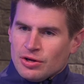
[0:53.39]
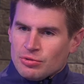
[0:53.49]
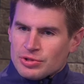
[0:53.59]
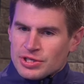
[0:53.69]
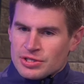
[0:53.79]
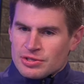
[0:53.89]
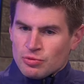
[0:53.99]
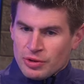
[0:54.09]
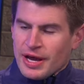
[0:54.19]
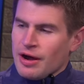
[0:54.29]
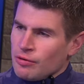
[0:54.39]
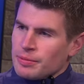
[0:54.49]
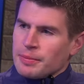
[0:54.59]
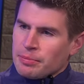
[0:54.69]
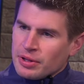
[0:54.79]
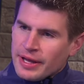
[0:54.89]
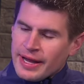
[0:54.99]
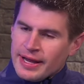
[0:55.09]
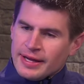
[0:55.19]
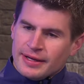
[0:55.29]
you know, just with how we've been
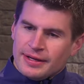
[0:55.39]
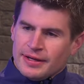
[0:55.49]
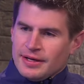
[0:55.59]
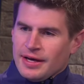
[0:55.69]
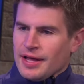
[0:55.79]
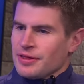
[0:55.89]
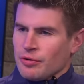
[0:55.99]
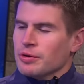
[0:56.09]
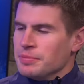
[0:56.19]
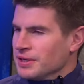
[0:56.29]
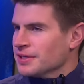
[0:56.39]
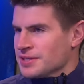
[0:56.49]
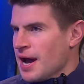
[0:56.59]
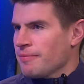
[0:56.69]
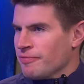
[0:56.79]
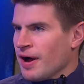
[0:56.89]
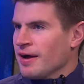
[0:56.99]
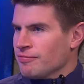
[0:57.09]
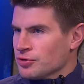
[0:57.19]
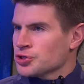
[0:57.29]
playing, I thought we'd be in the top
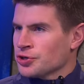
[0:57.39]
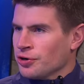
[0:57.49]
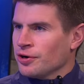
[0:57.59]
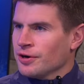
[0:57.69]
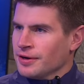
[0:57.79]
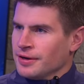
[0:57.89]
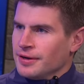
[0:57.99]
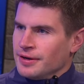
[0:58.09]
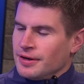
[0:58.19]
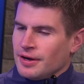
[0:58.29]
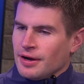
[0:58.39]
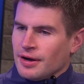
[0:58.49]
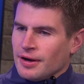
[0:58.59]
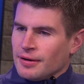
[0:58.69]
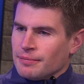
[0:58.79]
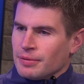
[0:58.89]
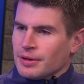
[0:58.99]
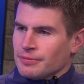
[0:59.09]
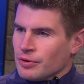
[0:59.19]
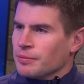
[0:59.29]
five for sure. Um,
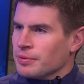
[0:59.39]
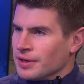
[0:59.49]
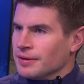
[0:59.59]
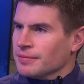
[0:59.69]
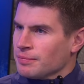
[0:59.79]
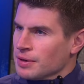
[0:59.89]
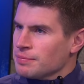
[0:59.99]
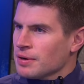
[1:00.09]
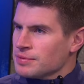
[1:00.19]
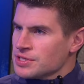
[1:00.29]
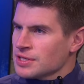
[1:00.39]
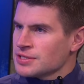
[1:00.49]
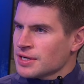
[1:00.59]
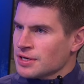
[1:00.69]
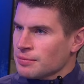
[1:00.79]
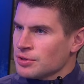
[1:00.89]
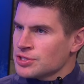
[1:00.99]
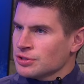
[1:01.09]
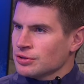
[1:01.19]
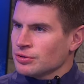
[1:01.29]
but we were pretty pretty pumped to see us at number
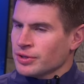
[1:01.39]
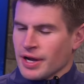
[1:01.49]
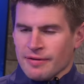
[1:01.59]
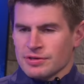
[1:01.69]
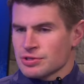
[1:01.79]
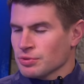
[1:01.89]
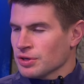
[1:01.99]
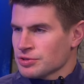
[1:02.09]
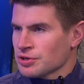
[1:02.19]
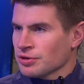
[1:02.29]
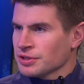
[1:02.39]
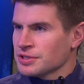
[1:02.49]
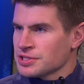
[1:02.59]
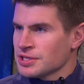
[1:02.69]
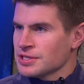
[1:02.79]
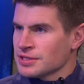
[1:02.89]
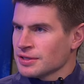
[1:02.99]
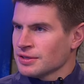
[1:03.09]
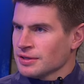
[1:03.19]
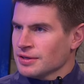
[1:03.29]
two, and obviously we know it's early in the
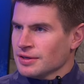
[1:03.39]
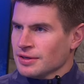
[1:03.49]
season,